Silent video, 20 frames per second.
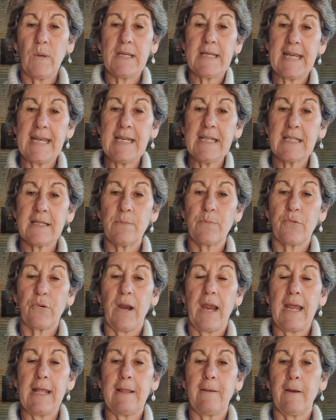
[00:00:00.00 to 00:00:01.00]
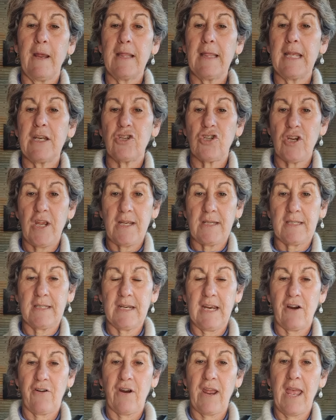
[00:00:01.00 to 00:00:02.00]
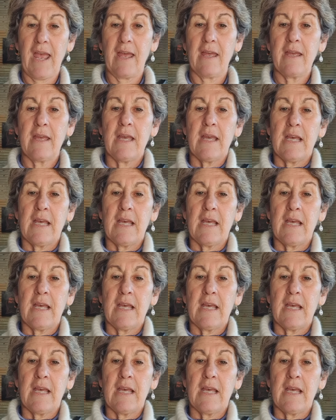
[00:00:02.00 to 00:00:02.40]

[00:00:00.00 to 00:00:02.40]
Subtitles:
we tend to breathe in the chest area.